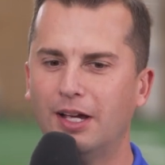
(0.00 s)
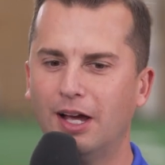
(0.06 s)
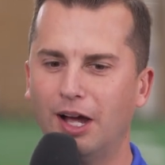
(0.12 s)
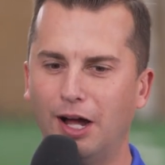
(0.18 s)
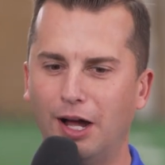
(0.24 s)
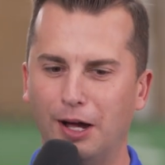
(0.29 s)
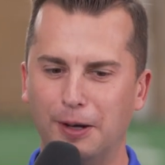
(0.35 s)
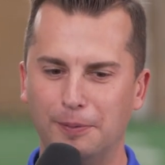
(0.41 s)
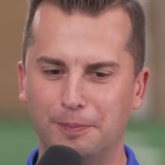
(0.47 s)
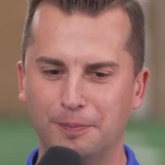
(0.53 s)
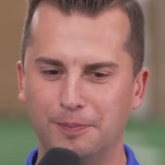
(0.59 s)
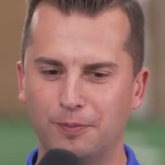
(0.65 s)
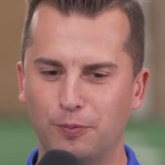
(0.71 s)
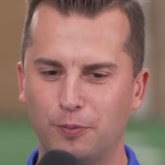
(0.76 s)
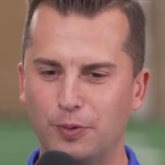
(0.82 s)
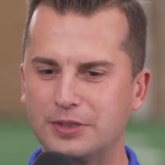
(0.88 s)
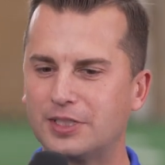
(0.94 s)
Um,
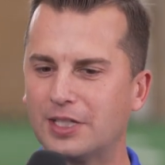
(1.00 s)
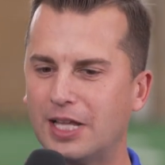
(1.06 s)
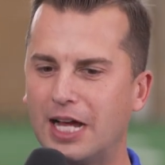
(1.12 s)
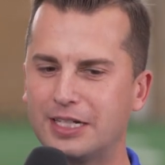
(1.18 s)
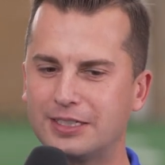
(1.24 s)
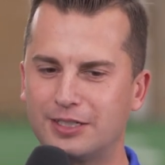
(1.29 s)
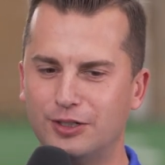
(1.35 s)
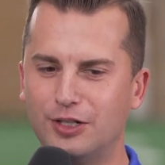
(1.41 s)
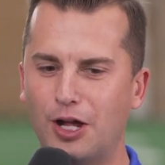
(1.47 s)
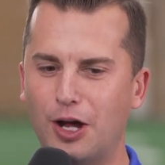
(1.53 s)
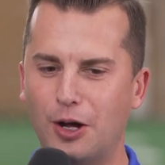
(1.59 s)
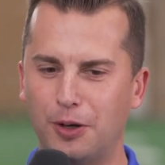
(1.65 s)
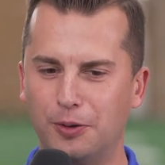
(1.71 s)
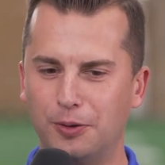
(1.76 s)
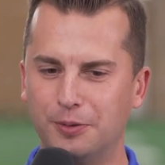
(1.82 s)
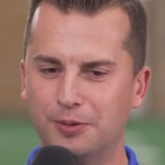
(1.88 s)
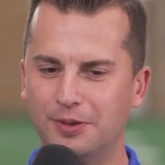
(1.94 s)
what's it like to
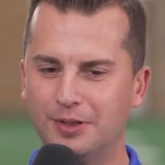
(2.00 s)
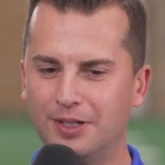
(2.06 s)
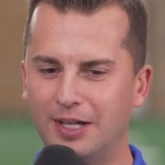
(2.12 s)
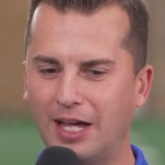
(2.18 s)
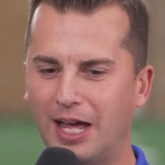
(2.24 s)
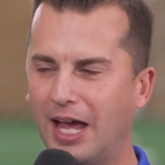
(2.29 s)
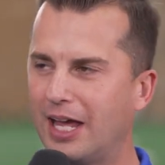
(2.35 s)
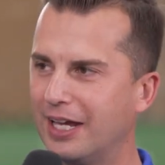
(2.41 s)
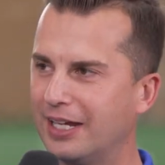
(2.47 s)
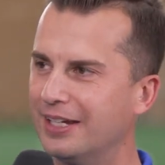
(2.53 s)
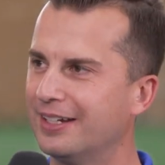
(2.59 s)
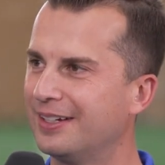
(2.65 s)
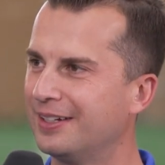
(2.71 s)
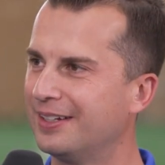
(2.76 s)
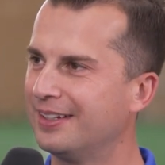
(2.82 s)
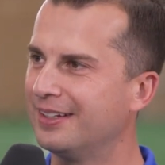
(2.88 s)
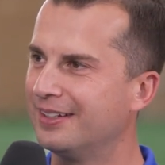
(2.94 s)
know, hey,
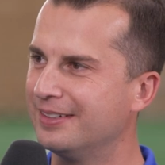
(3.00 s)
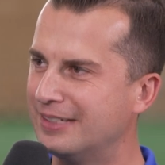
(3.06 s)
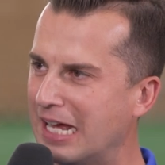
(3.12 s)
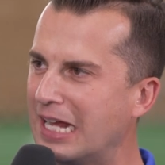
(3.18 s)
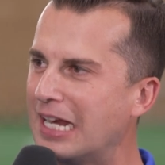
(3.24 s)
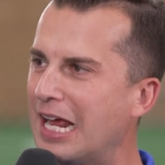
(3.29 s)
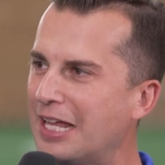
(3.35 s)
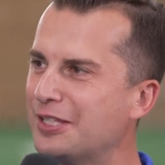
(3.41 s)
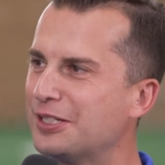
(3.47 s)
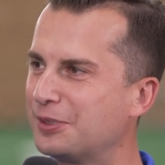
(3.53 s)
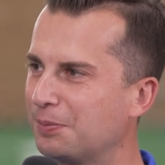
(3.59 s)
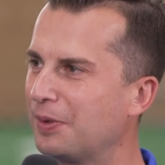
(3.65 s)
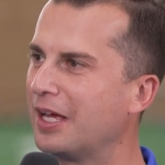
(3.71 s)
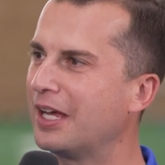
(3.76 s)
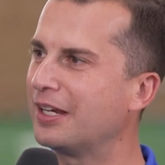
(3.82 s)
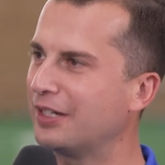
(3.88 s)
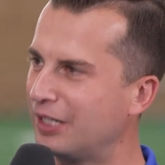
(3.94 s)
dad had this
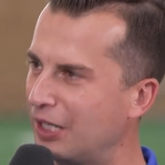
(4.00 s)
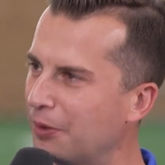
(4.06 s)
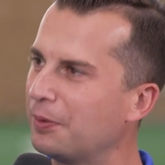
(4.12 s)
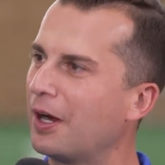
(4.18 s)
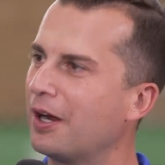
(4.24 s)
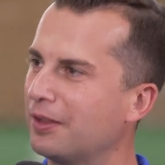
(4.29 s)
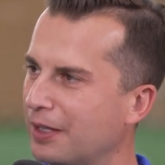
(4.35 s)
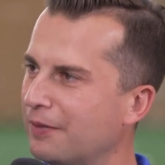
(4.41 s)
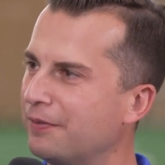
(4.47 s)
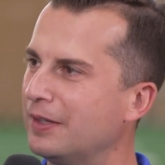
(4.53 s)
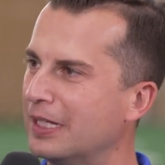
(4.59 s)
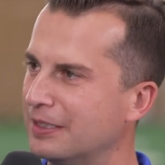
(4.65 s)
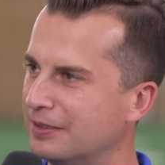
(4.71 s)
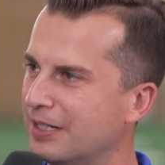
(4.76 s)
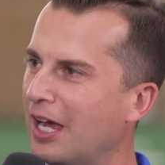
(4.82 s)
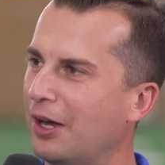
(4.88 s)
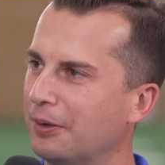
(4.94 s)
plan and here we are living
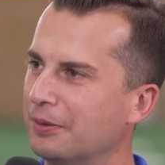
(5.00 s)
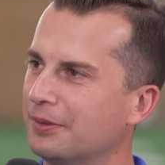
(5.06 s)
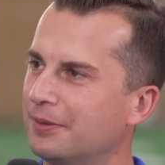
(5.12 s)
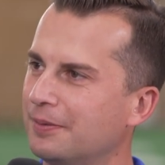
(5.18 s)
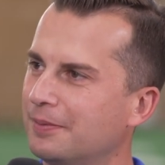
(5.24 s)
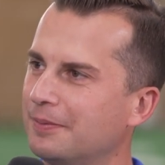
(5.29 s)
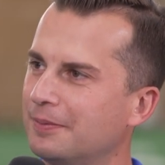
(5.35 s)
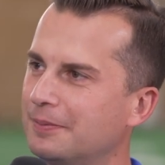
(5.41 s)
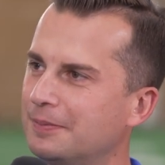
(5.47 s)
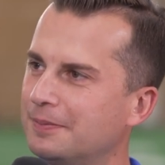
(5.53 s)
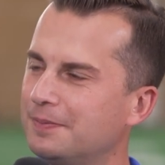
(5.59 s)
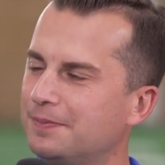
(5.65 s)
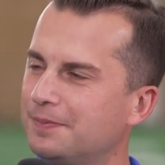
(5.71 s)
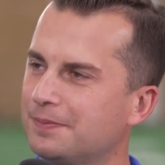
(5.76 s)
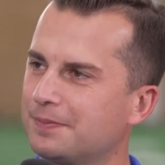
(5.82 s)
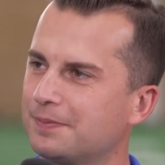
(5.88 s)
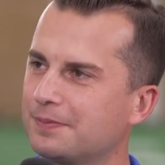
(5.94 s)
this out?
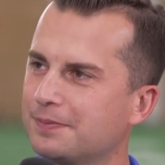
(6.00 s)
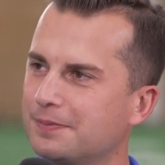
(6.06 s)
Um,